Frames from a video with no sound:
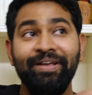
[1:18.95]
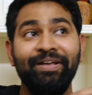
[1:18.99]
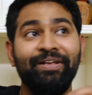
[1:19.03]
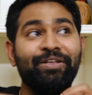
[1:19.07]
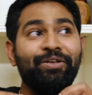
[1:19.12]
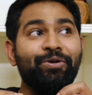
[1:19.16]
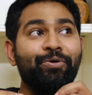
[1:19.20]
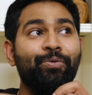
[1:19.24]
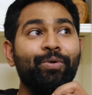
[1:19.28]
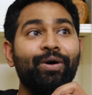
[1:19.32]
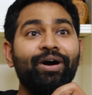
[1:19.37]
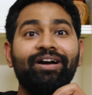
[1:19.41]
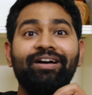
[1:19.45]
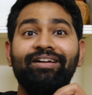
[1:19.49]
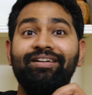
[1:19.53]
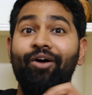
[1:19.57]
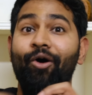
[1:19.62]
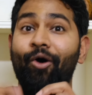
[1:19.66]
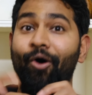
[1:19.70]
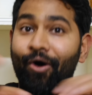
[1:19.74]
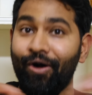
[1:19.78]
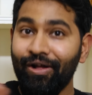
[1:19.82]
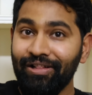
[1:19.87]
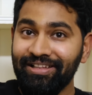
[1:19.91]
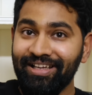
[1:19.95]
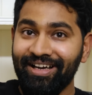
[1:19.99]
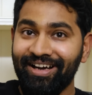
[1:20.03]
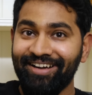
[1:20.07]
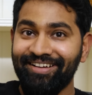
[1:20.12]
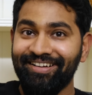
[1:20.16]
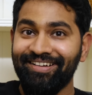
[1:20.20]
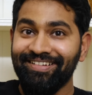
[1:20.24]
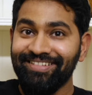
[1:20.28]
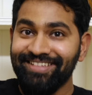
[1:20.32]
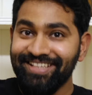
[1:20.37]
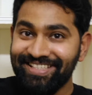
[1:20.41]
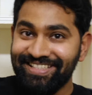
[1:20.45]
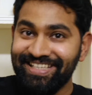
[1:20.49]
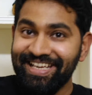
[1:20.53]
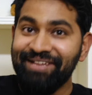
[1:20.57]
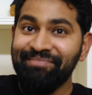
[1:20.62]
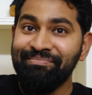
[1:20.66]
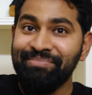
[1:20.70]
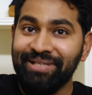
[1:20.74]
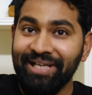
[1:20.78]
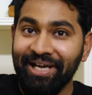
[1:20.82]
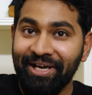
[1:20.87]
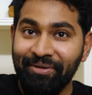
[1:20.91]
you work at all the 100 at the
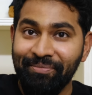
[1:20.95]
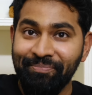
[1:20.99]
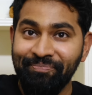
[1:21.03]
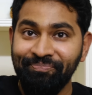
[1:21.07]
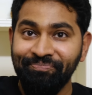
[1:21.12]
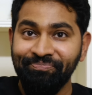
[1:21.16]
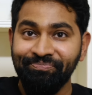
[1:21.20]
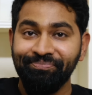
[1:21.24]
same time